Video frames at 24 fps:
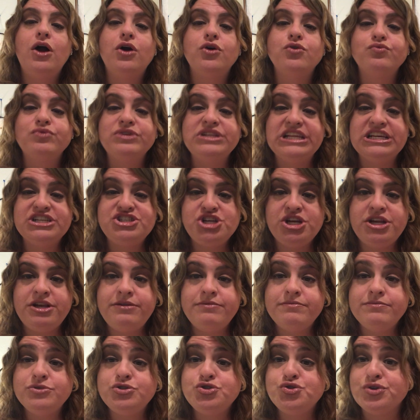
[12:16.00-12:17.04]
Religion,
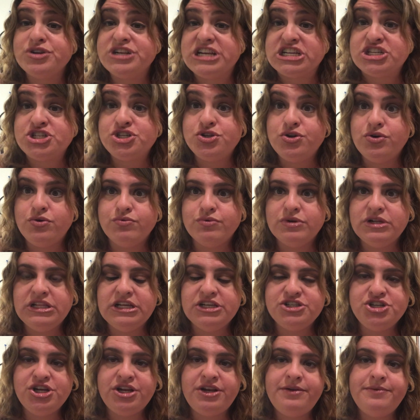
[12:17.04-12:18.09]
traditional
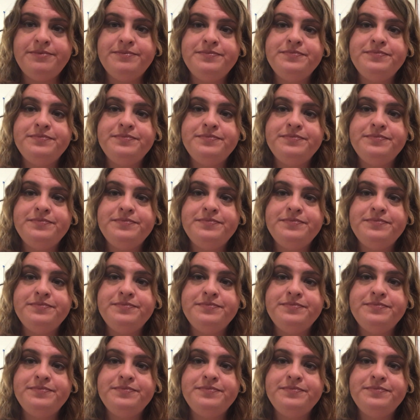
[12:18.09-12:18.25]
religion,